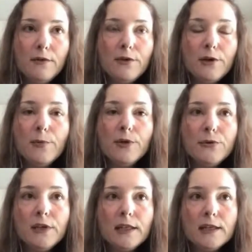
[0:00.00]
on their
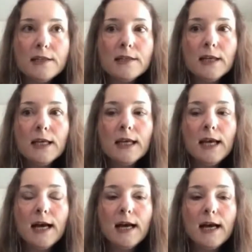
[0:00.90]
opportunities.
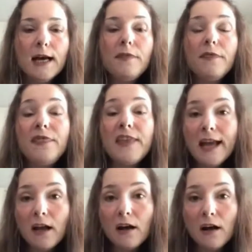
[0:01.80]

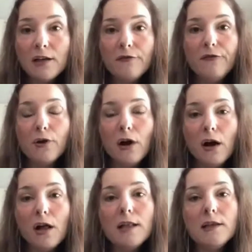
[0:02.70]
Thank God for
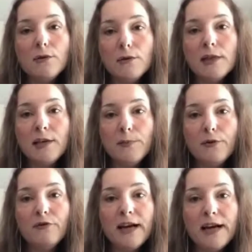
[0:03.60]
all the online
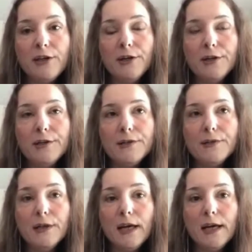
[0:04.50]

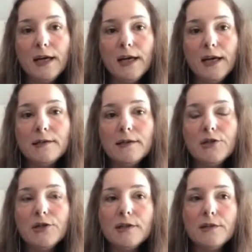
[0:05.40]
providers,
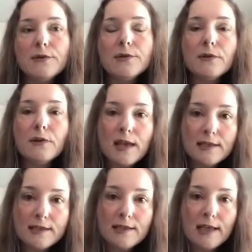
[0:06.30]
such as,
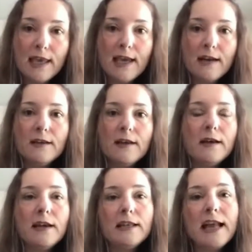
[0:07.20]
Scholastic
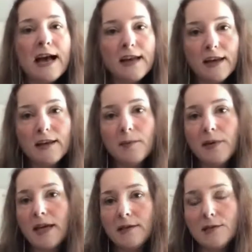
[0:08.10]
Canada and Khan
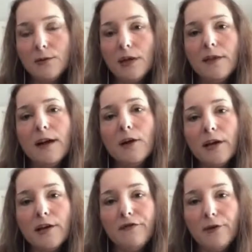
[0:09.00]
Academy and so on. There are
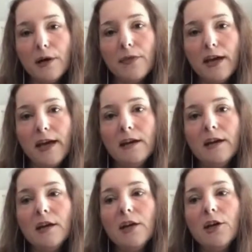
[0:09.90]
quite a few out there
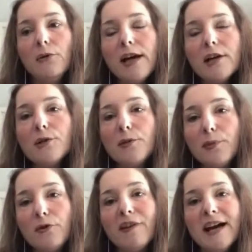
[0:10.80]
who actually
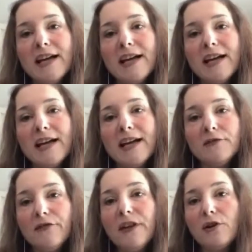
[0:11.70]
provide
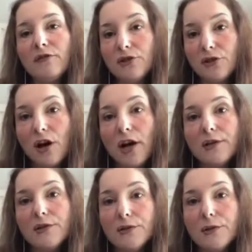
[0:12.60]
free of
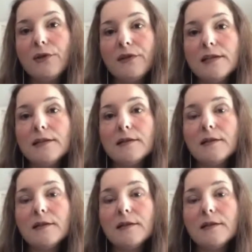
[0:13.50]
charge service,